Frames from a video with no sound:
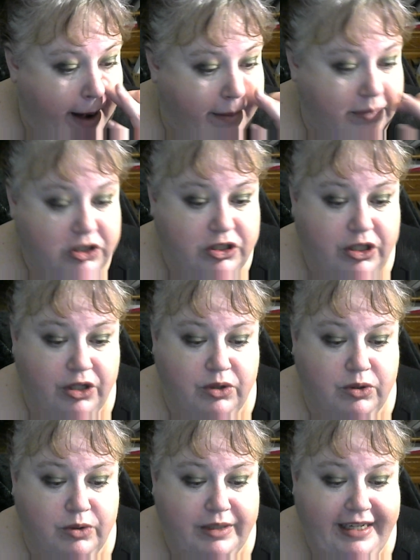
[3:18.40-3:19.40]

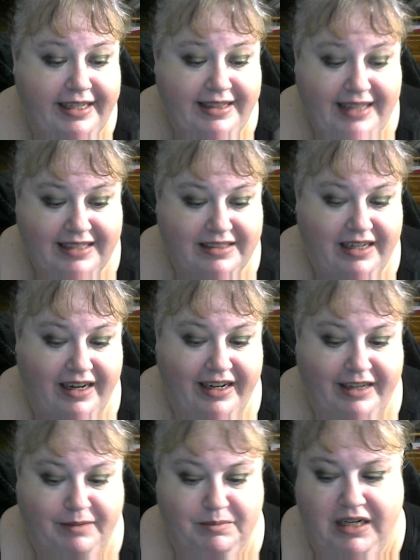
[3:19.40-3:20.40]
So in that
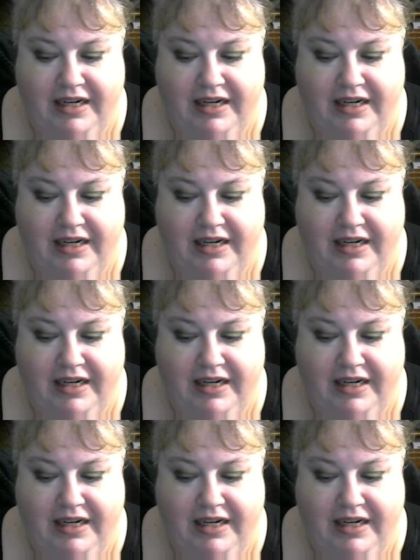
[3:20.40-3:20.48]
time,